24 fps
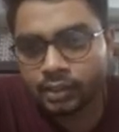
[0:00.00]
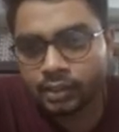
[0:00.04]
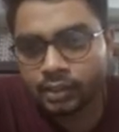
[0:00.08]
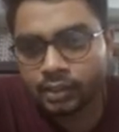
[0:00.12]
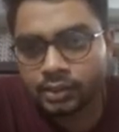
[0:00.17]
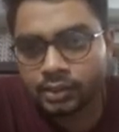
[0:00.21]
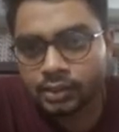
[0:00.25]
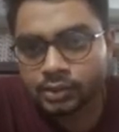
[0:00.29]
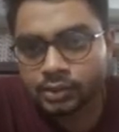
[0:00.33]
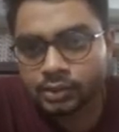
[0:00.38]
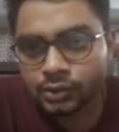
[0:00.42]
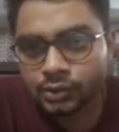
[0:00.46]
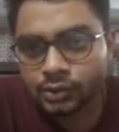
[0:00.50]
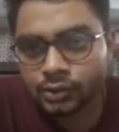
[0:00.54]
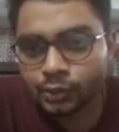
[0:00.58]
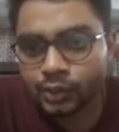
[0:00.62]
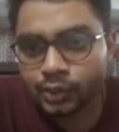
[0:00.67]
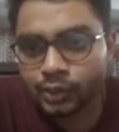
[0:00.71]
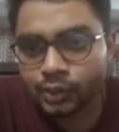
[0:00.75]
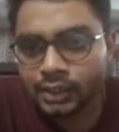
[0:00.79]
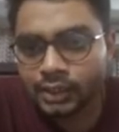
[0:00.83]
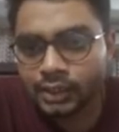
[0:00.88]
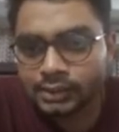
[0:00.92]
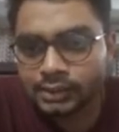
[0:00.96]
So to
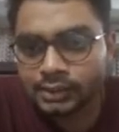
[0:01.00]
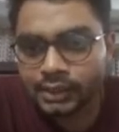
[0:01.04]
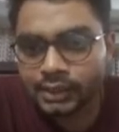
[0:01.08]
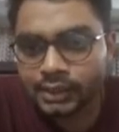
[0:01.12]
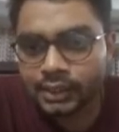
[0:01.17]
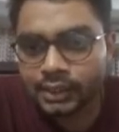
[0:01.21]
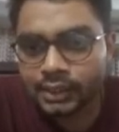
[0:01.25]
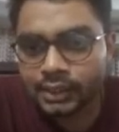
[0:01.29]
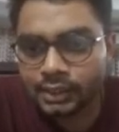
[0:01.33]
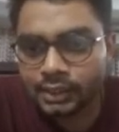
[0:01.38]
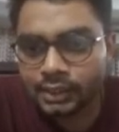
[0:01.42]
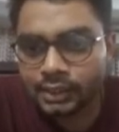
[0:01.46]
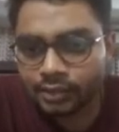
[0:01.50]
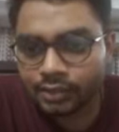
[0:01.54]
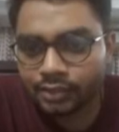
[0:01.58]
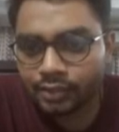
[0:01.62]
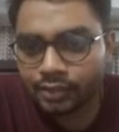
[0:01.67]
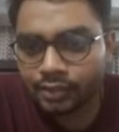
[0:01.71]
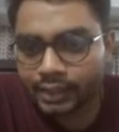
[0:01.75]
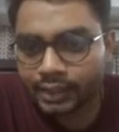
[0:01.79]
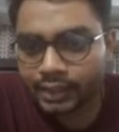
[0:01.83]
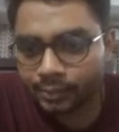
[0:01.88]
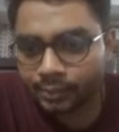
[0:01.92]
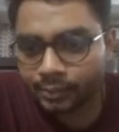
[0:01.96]
understand the
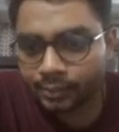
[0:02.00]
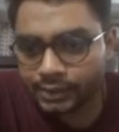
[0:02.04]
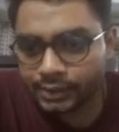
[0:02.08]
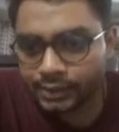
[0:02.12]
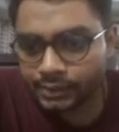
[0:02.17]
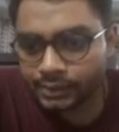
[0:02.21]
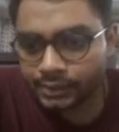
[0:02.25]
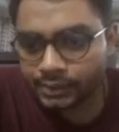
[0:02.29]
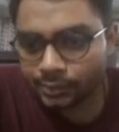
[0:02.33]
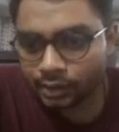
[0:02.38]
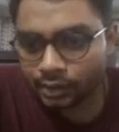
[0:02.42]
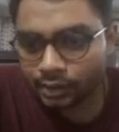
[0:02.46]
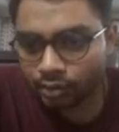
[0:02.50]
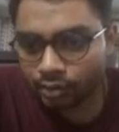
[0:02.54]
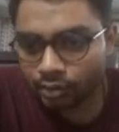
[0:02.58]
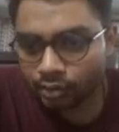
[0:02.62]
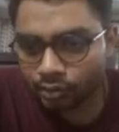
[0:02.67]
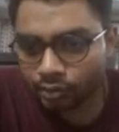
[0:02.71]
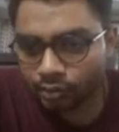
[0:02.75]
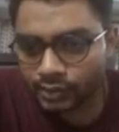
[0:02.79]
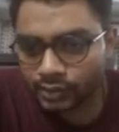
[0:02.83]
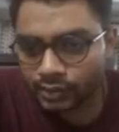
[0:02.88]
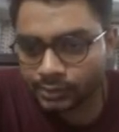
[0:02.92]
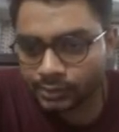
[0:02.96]
working principle of
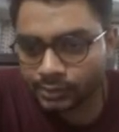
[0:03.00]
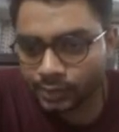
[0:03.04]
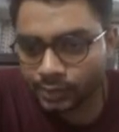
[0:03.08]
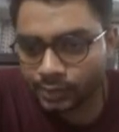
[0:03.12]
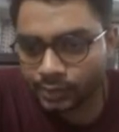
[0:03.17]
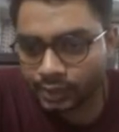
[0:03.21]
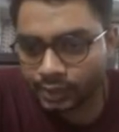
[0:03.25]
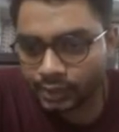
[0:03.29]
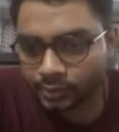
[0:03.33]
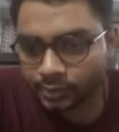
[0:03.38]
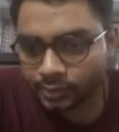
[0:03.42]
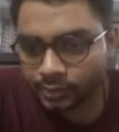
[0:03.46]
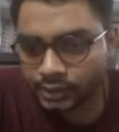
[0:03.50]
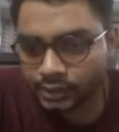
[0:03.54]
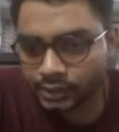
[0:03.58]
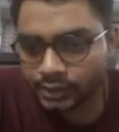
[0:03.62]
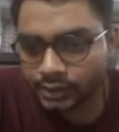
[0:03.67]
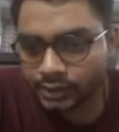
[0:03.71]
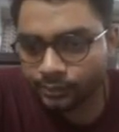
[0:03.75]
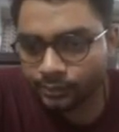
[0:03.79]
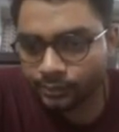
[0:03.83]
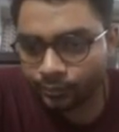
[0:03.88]
this planar machine,